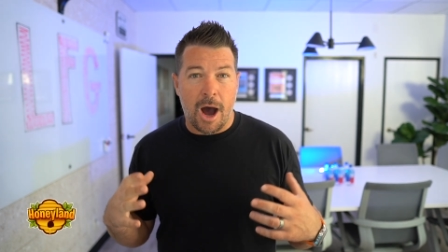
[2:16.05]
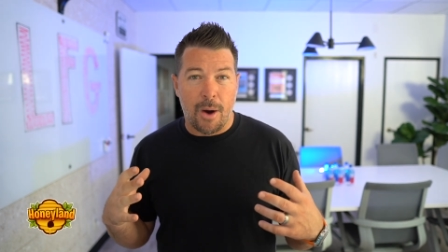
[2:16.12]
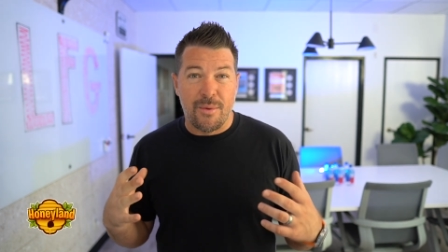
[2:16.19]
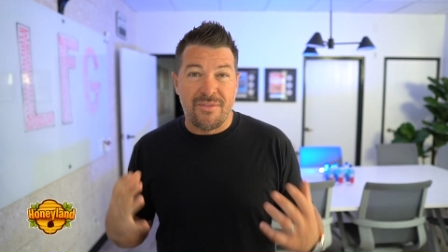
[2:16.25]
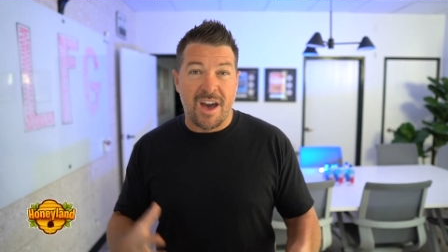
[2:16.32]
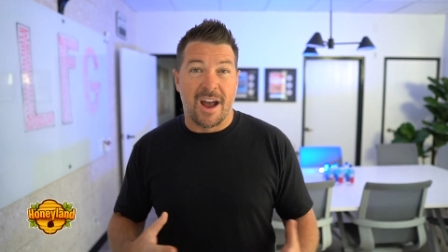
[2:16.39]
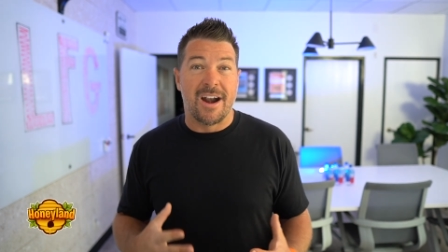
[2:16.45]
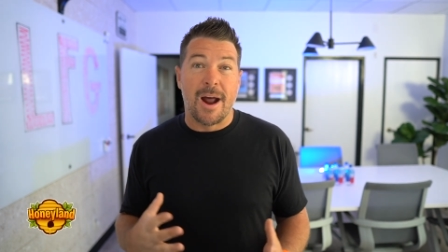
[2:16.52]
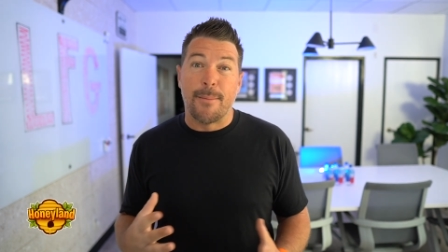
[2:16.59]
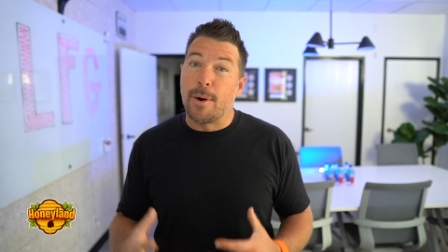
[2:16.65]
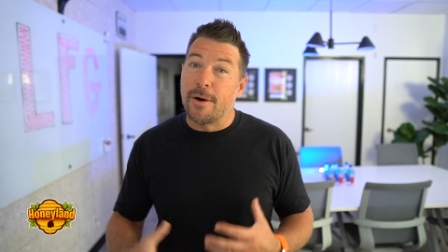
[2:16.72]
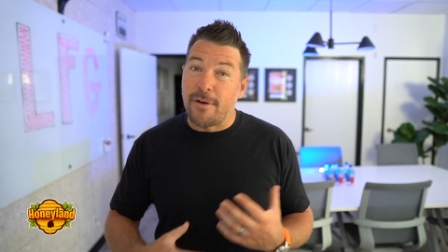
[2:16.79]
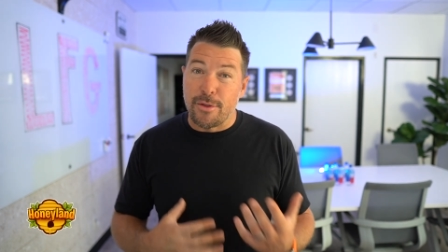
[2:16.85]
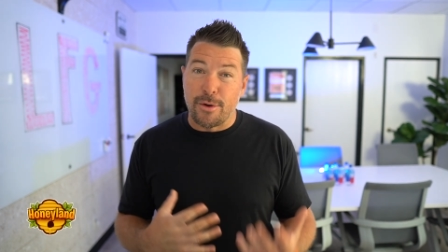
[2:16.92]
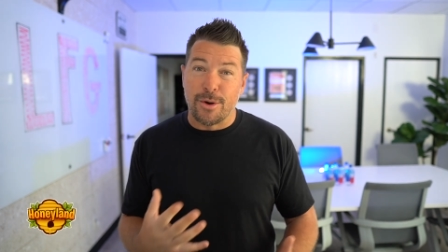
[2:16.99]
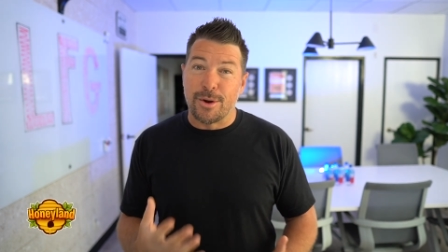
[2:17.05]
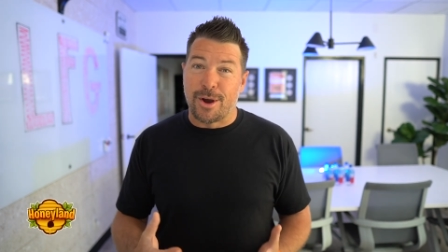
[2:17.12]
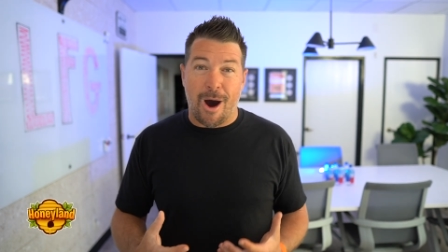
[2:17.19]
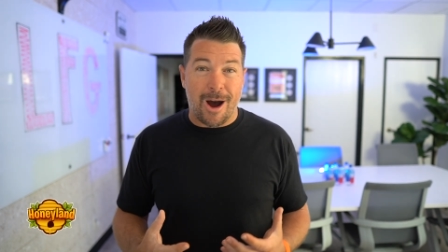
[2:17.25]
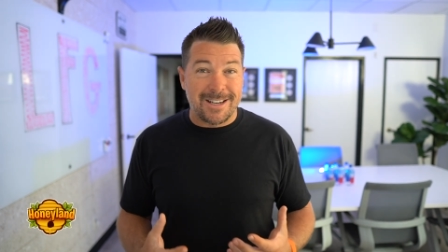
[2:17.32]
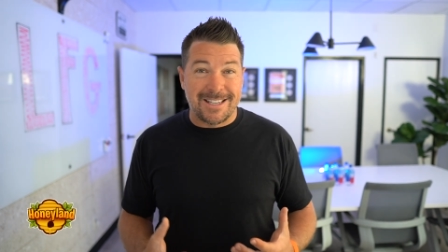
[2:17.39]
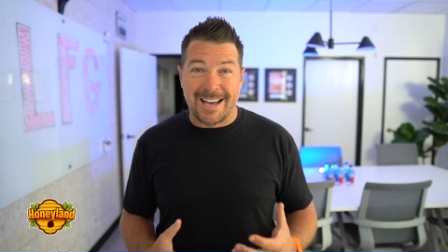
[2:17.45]
We've got a number of other
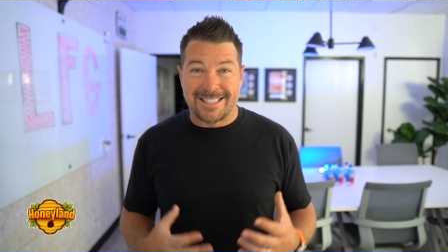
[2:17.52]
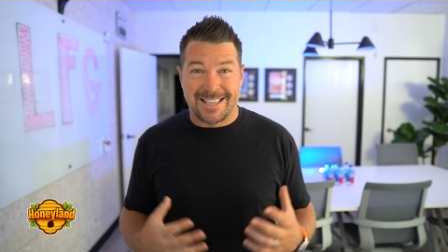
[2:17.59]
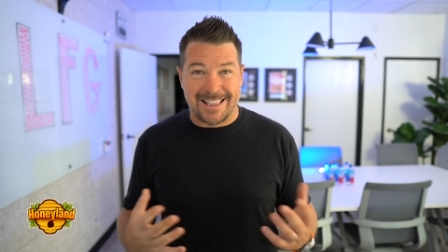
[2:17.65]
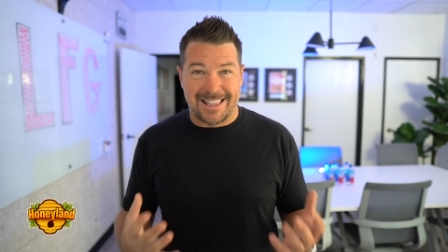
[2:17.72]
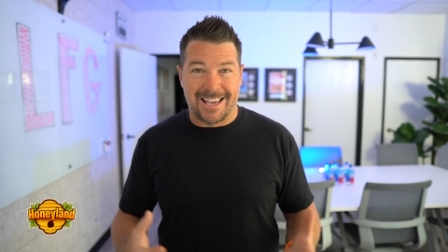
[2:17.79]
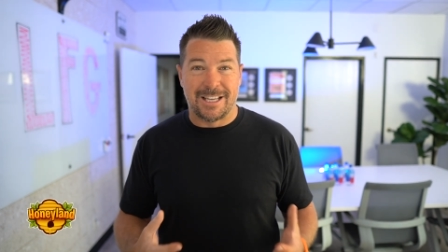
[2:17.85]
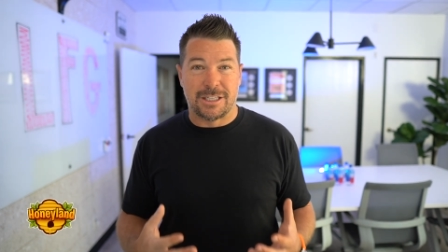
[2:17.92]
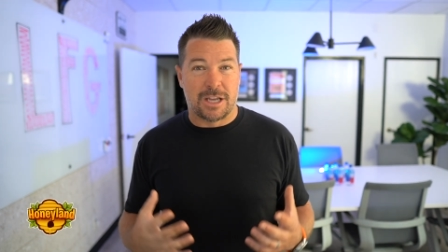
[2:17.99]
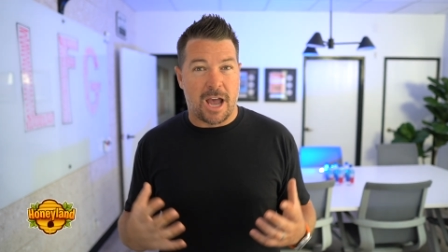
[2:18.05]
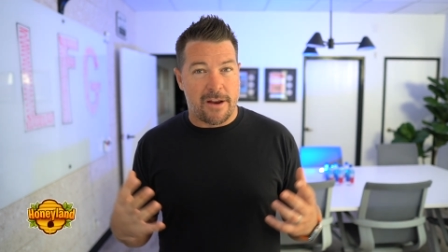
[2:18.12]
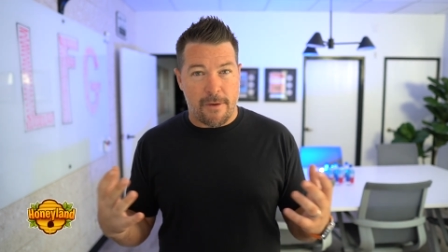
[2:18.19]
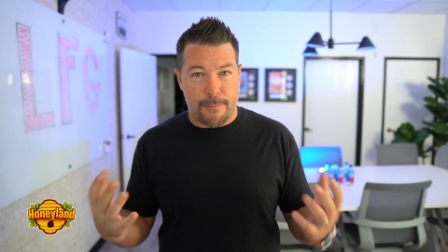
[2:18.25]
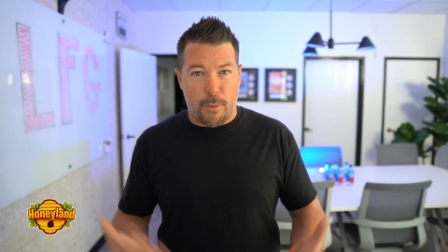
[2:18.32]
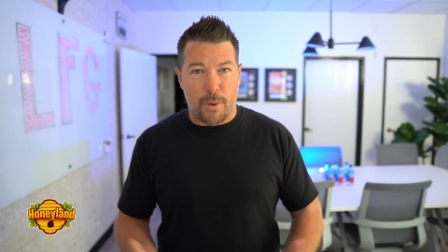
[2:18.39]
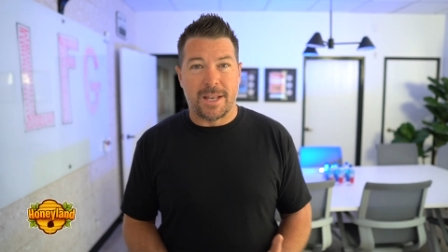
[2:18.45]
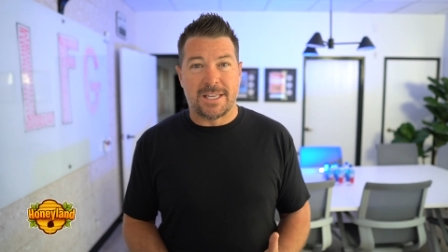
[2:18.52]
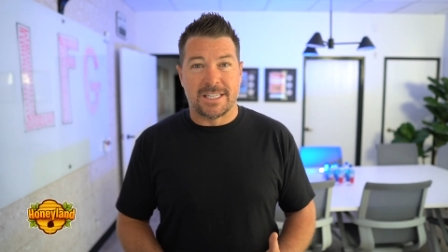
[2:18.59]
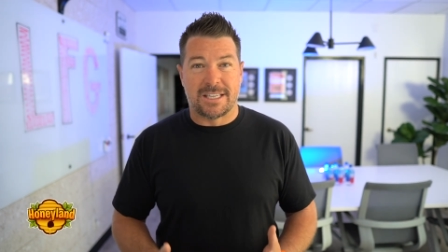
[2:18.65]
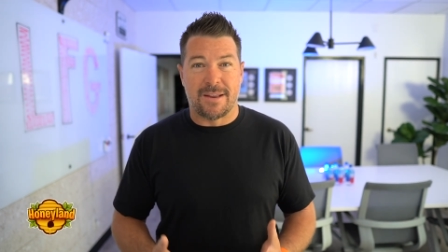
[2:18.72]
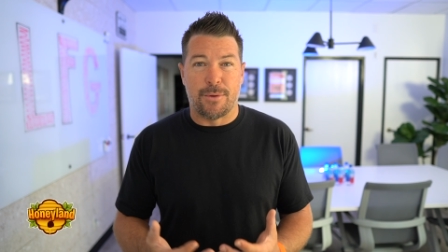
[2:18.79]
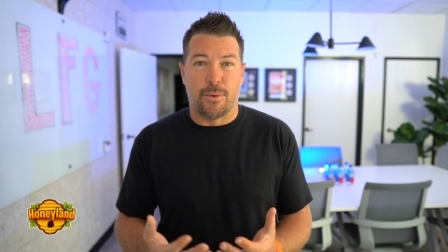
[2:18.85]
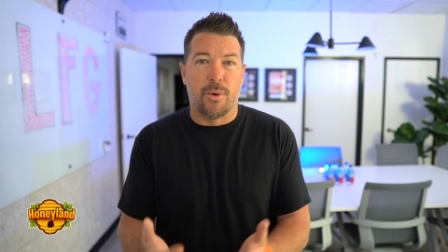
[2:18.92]
contests and things, kind of a point
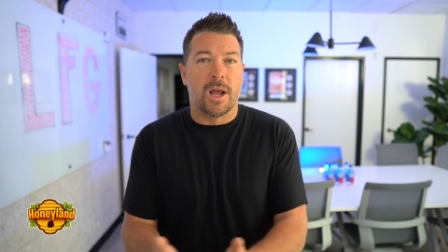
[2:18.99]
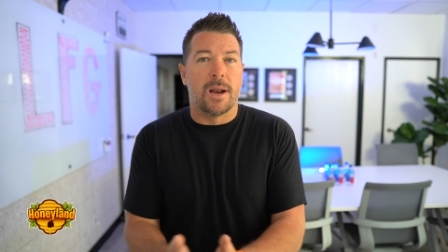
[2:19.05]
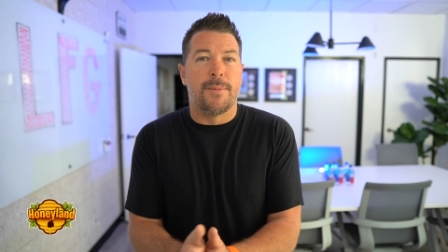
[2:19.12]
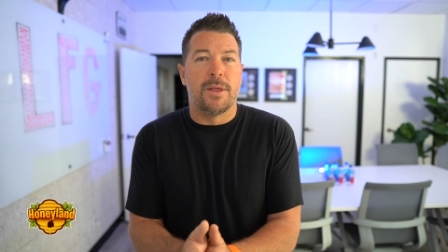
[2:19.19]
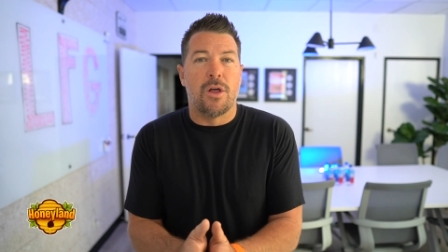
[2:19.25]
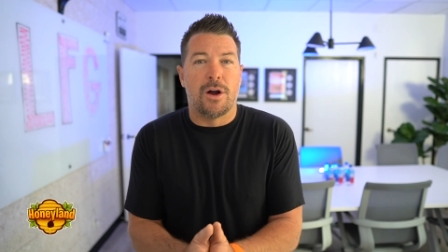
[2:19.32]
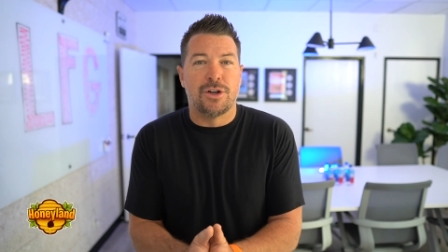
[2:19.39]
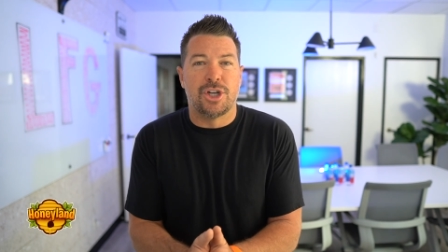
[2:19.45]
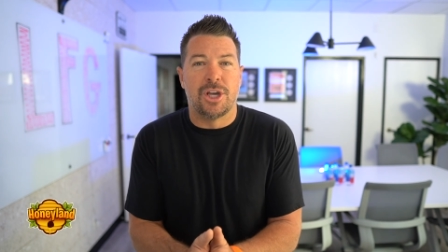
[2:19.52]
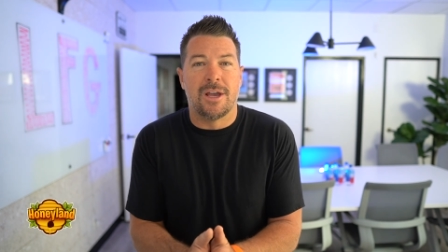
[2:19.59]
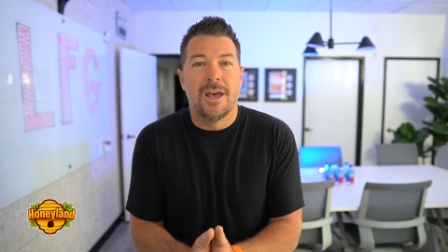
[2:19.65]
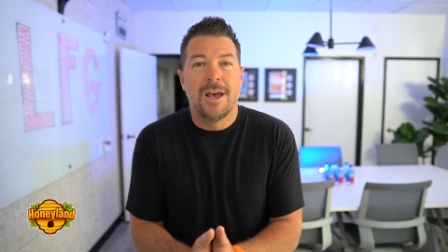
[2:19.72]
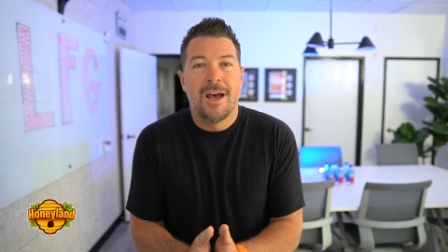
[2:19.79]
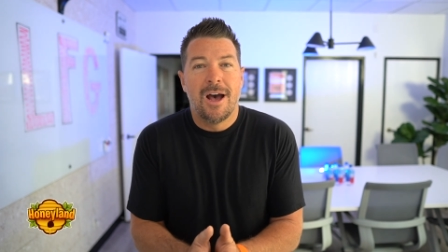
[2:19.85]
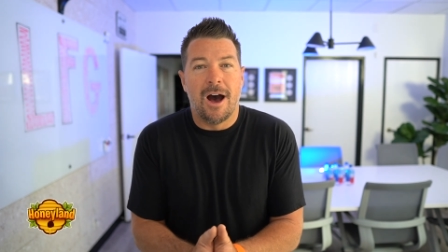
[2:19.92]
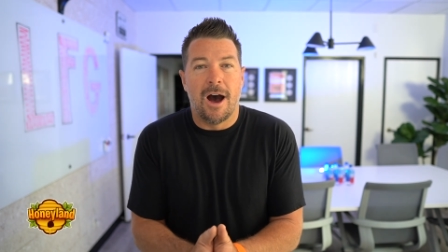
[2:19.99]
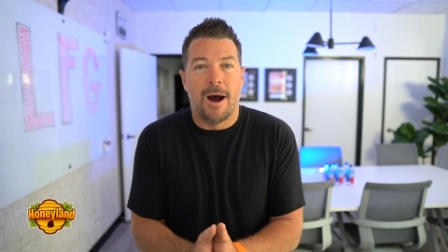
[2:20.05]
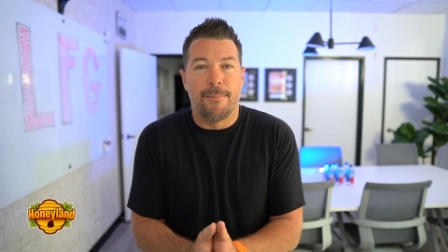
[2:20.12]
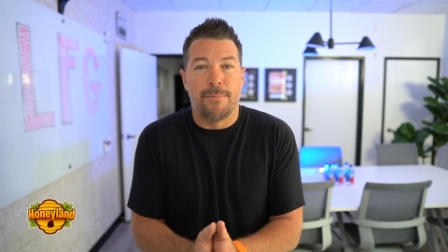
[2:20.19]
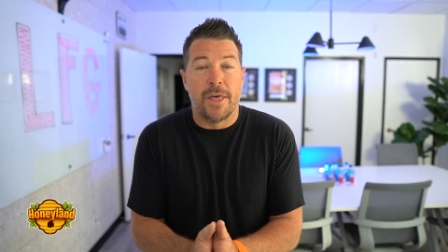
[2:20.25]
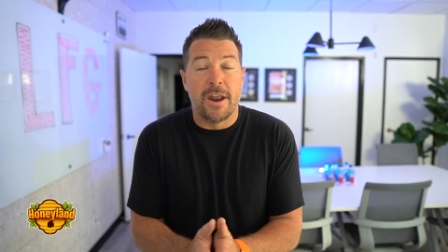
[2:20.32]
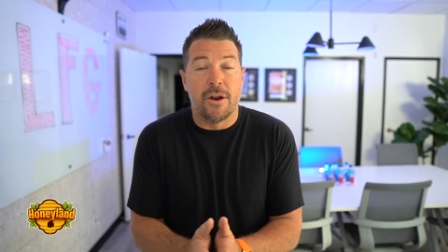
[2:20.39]
system that we're going to be launching
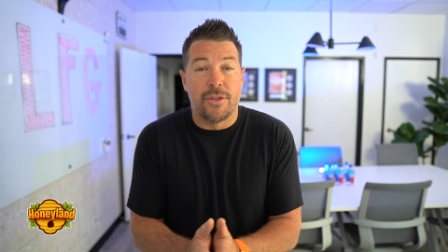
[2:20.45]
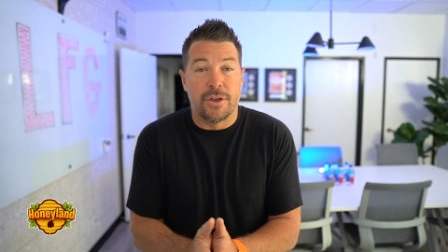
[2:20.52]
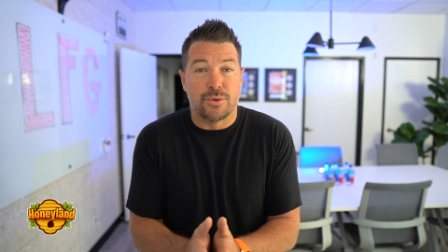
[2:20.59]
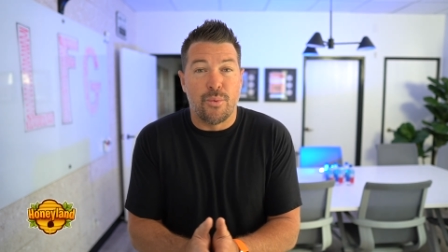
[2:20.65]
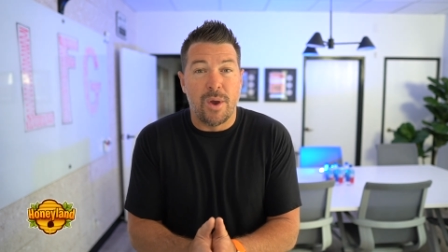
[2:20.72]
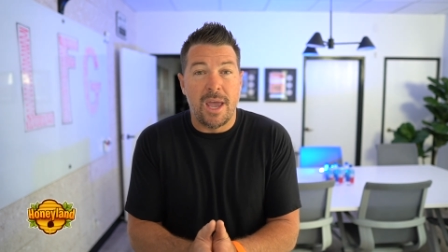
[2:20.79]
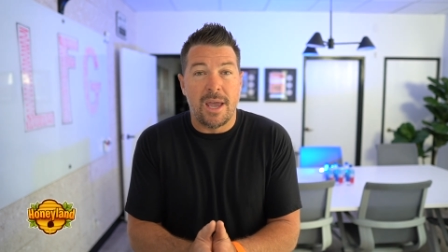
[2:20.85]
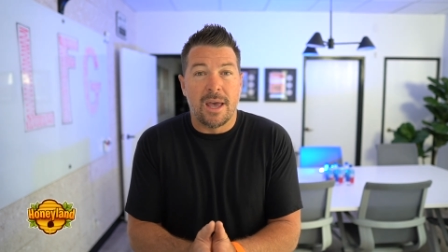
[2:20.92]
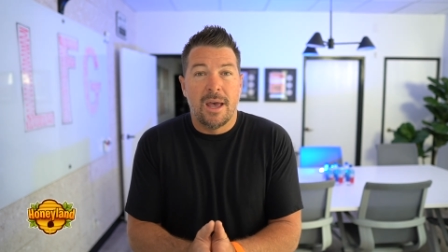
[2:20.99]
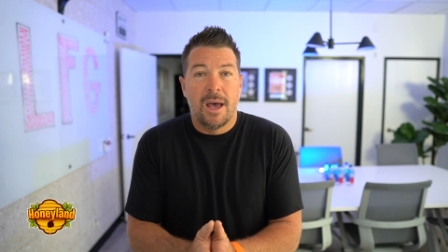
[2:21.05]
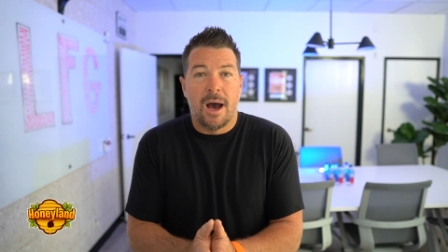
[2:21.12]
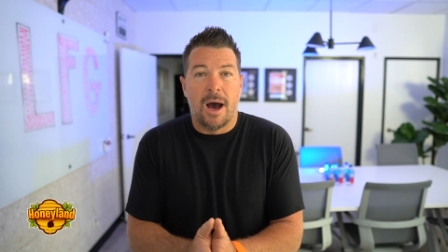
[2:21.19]
later this week.